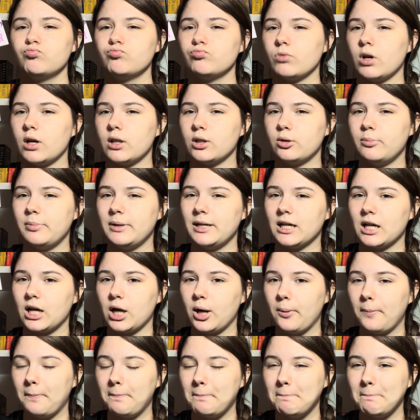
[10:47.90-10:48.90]
a little bit
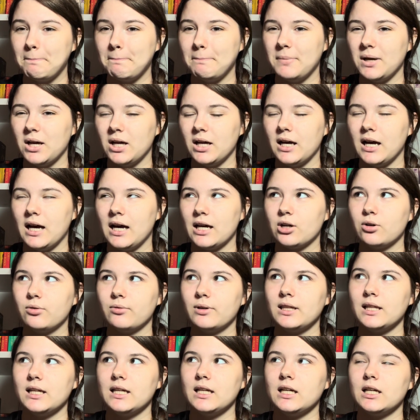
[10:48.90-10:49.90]
ago, but I don't
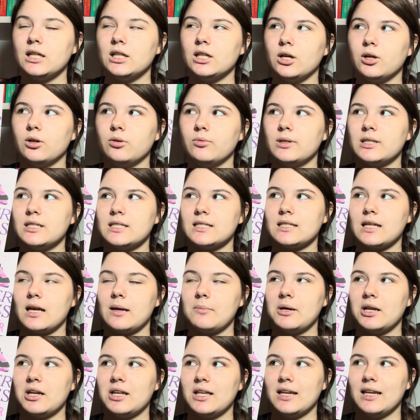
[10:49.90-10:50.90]
really know what to say
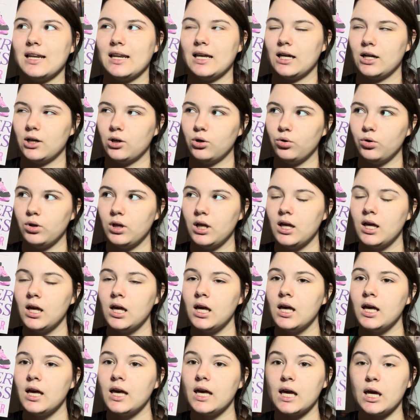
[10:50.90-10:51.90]
about it now.
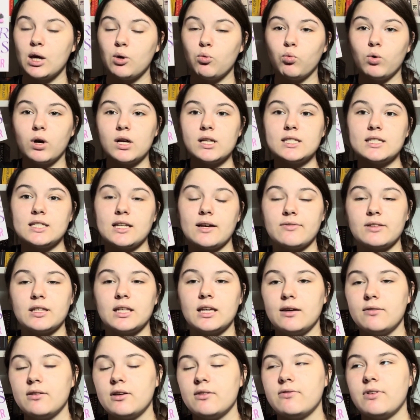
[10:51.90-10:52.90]
It was definitely
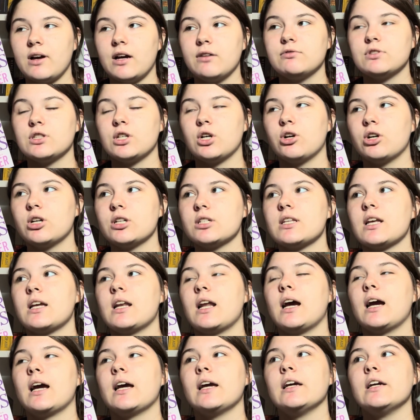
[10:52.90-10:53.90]
giving 5 stars, and
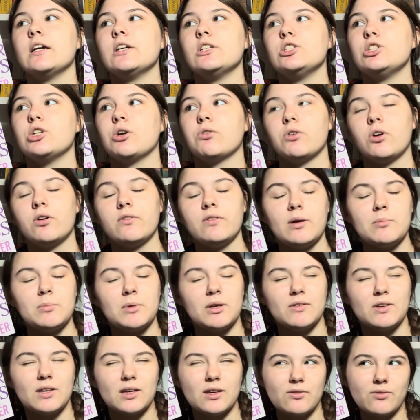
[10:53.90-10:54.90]
I don't know if I'm
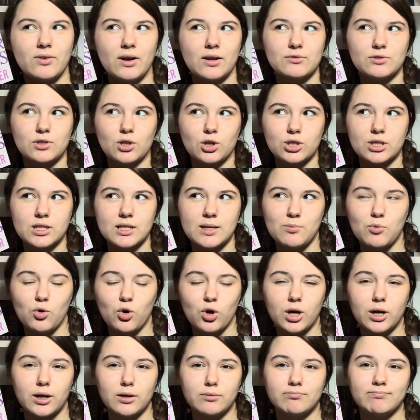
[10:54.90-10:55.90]
giving it 5 stars
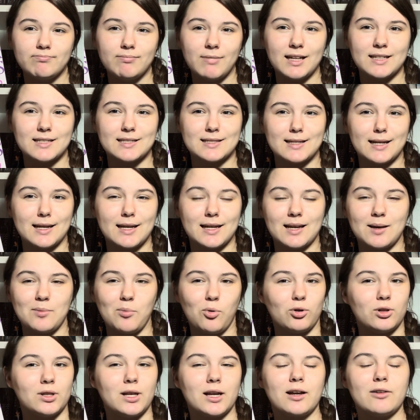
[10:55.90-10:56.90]
anymore. It's sitting at
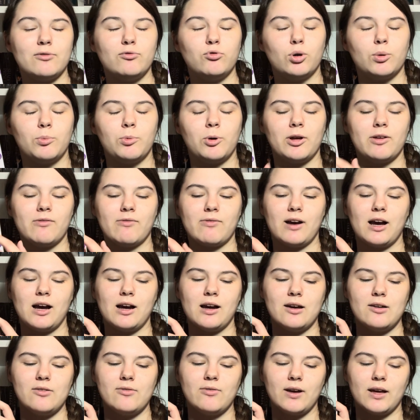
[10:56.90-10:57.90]
more like a
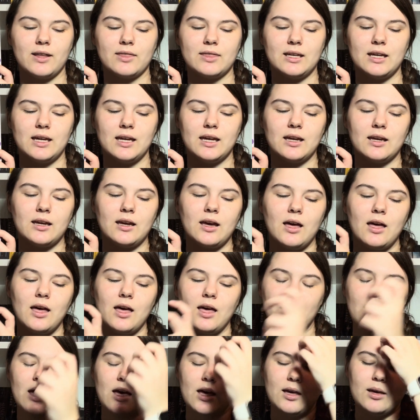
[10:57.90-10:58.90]
4.5, I think,
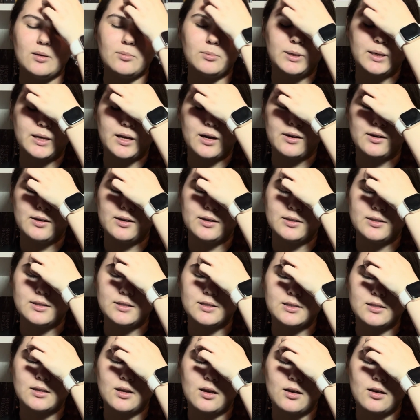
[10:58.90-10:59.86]
because